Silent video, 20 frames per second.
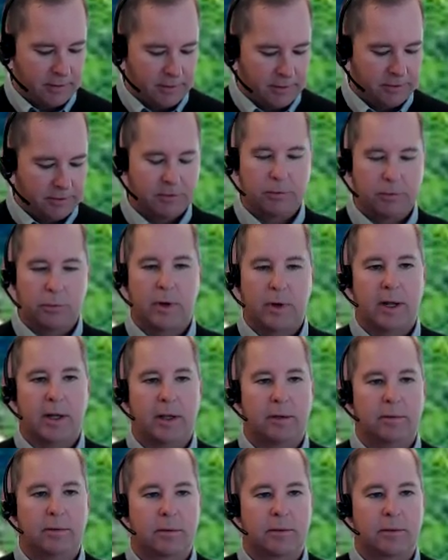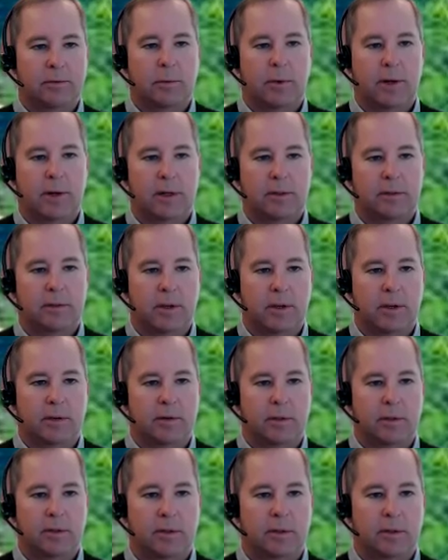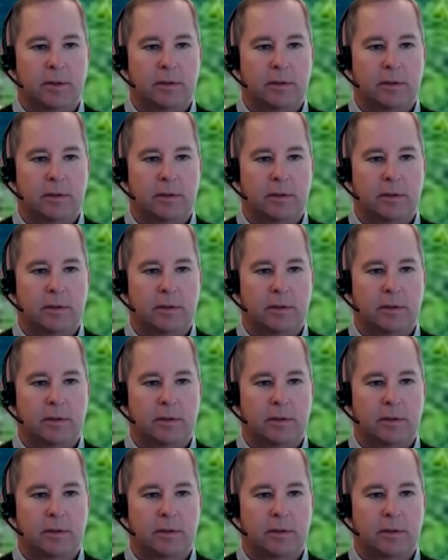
This is what I discovered.